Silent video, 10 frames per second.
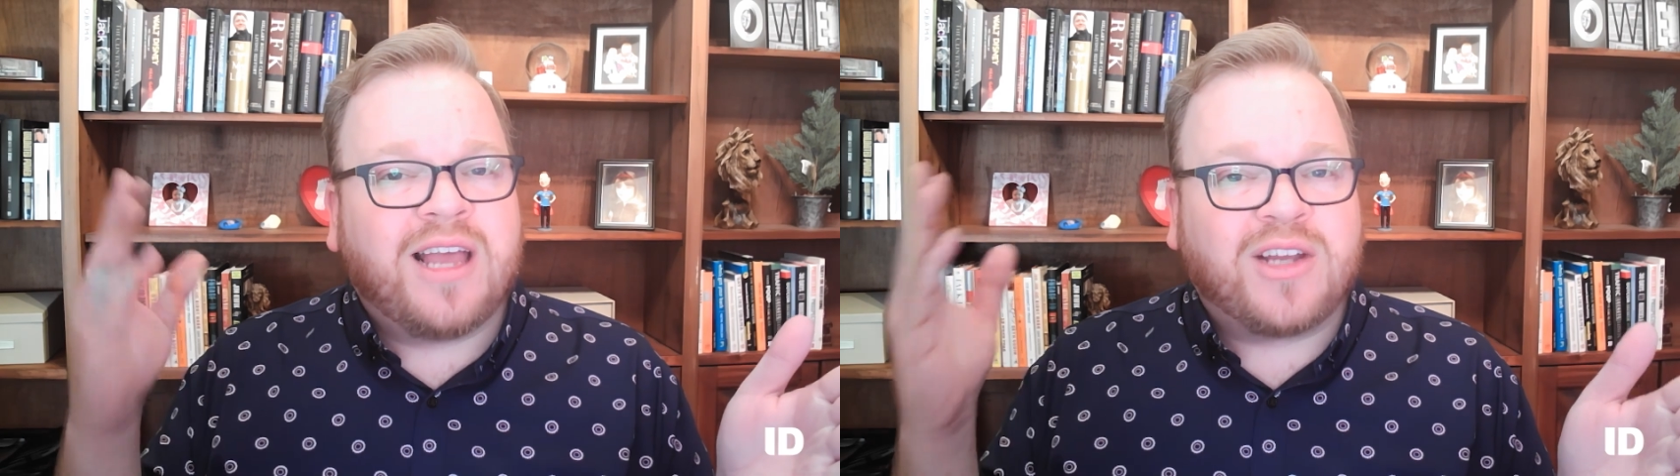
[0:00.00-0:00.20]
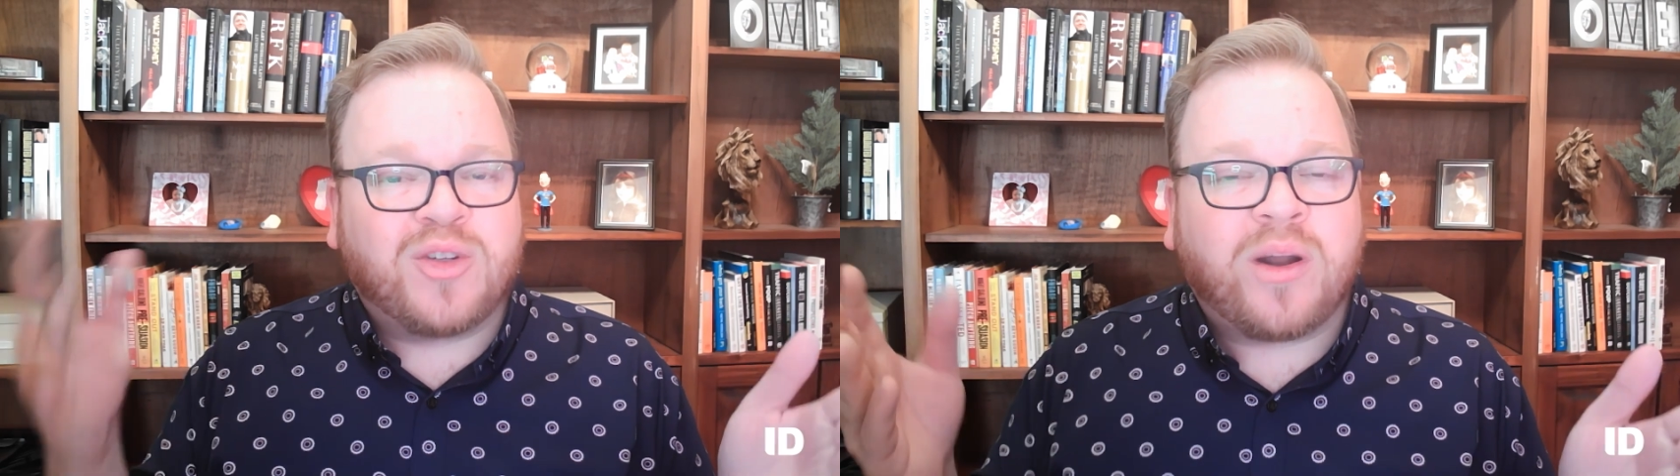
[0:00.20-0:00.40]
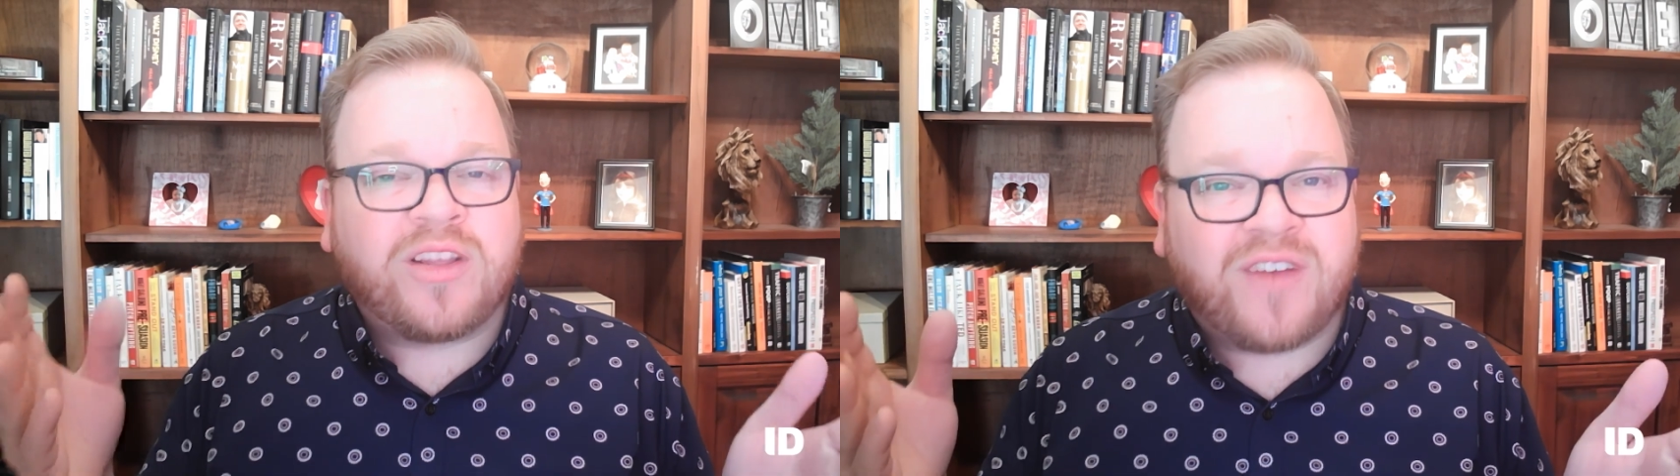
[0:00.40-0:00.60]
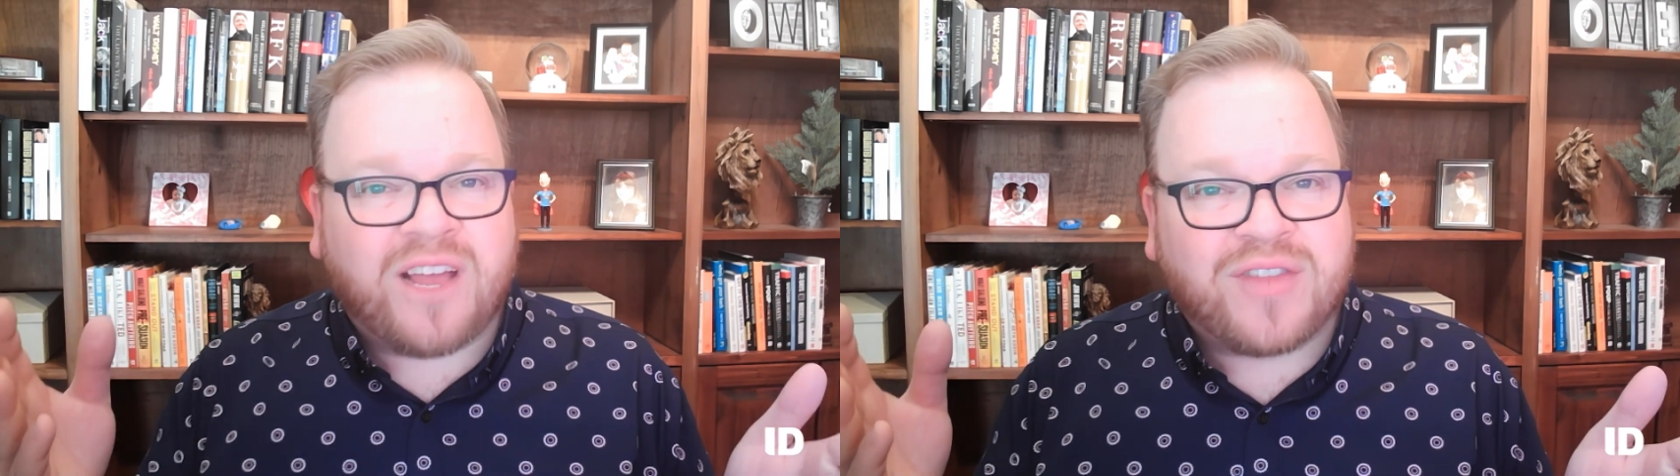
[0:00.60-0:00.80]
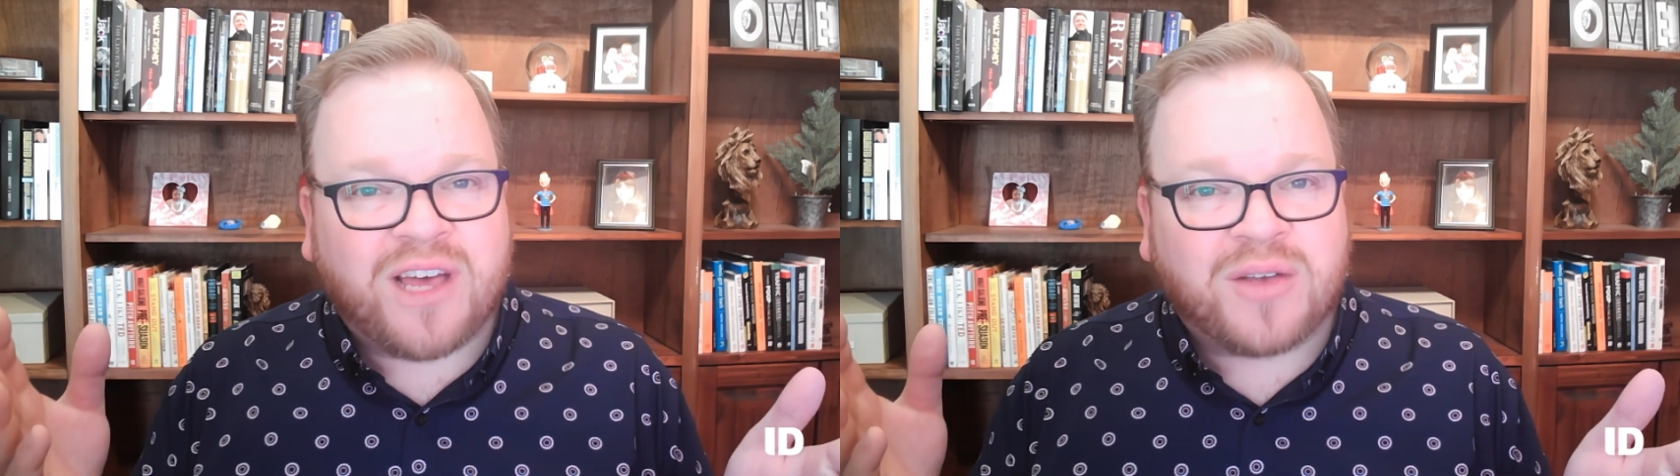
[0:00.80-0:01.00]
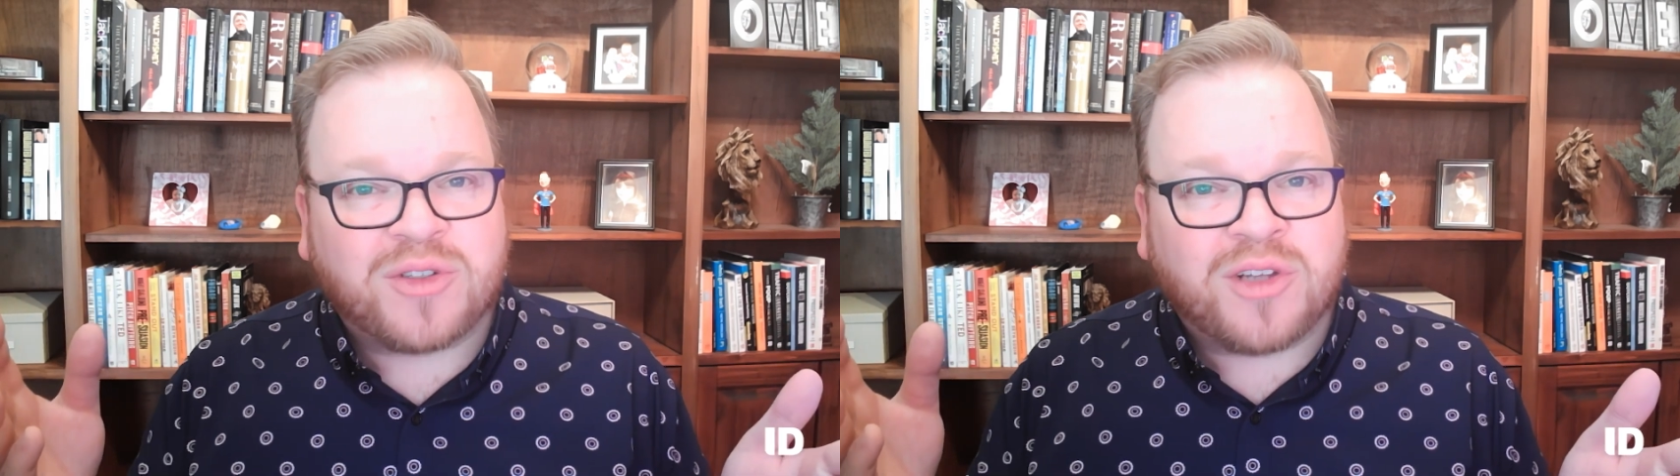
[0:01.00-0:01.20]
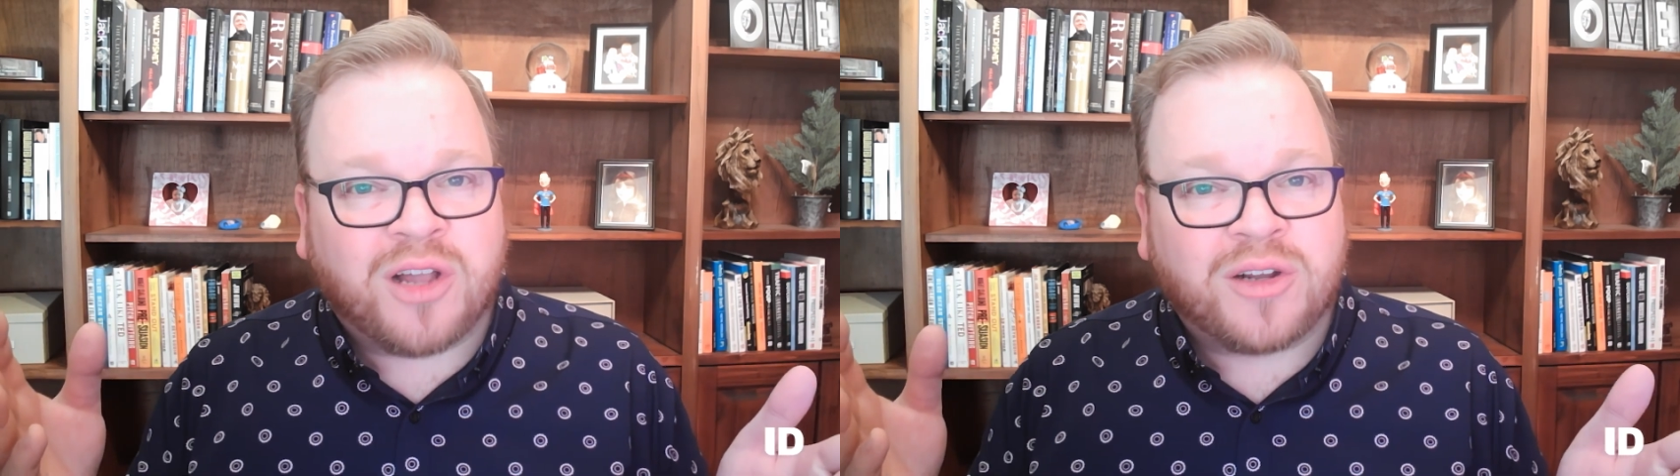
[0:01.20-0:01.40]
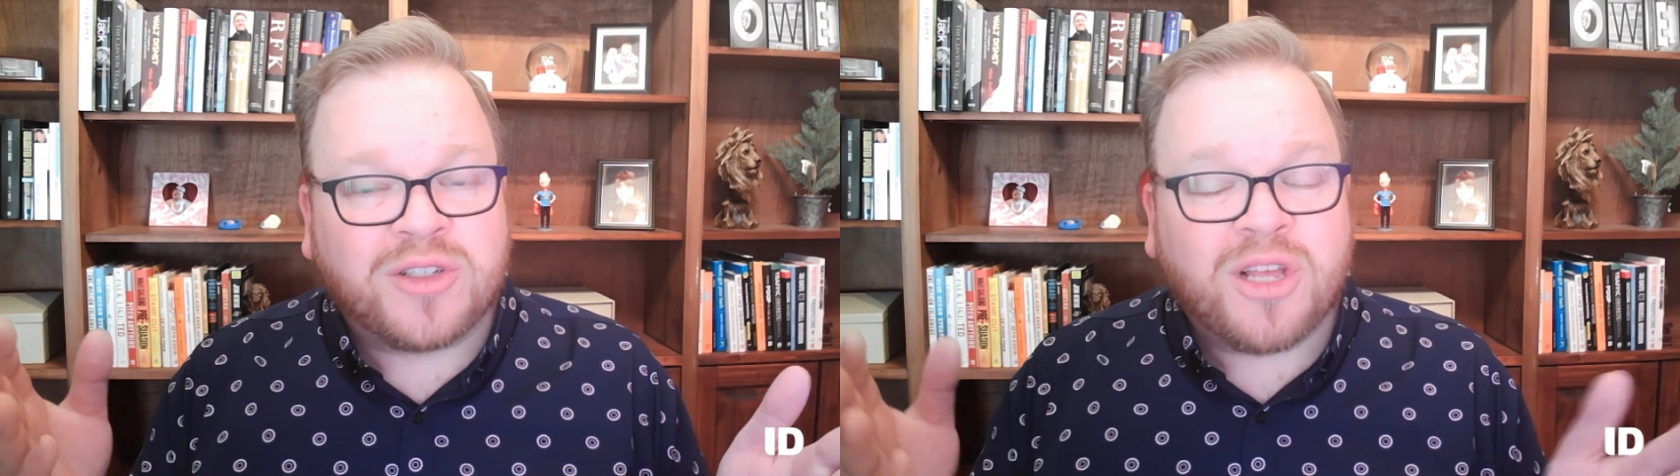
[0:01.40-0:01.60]
and
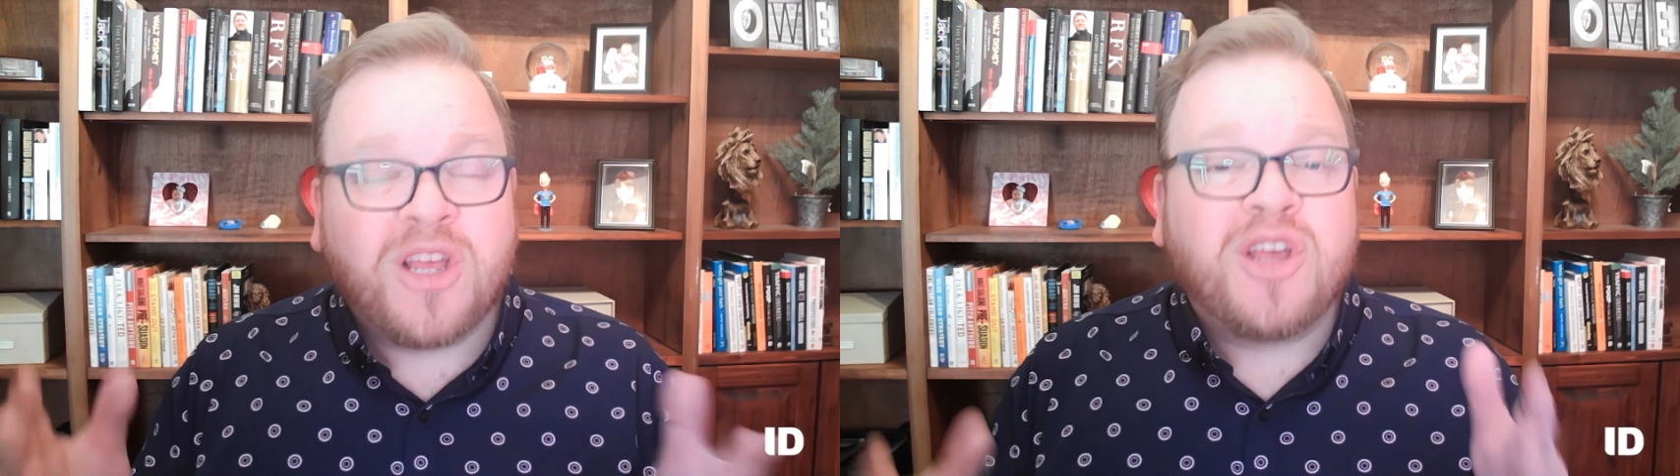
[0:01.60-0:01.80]
$25,000.